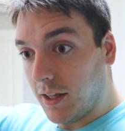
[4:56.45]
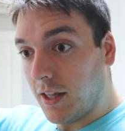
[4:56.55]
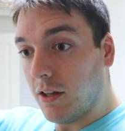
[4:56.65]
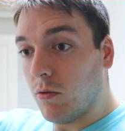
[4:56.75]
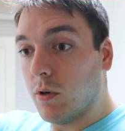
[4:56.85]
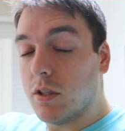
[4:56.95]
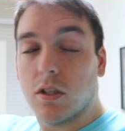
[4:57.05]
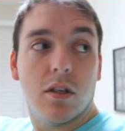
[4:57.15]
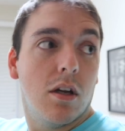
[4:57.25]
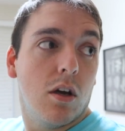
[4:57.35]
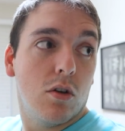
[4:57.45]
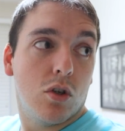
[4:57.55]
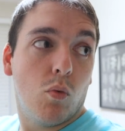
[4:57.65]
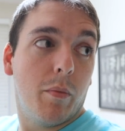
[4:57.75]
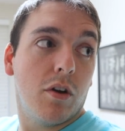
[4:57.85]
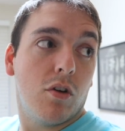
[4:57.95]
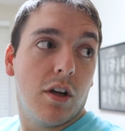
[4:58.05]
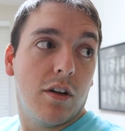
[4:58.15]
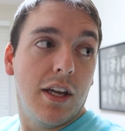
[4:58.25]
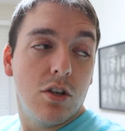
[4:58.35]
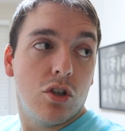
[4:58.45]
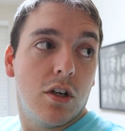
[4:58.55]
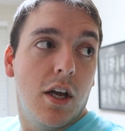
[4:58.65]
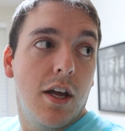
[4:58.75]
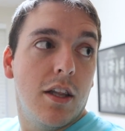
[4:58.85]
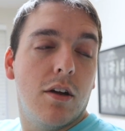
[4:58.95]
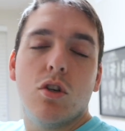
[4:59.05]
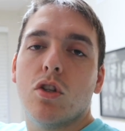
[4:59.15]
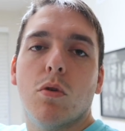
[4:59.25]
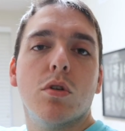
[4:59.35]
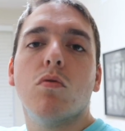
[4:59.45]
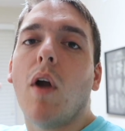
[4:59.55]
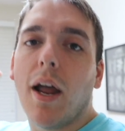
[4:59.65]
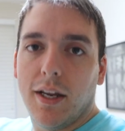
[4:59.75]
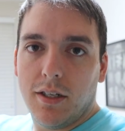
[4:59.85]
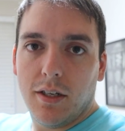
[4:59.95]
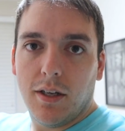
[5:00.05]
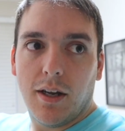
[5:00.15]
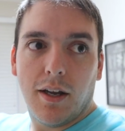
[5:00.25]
and then there was a woman critically injured. There was a riot.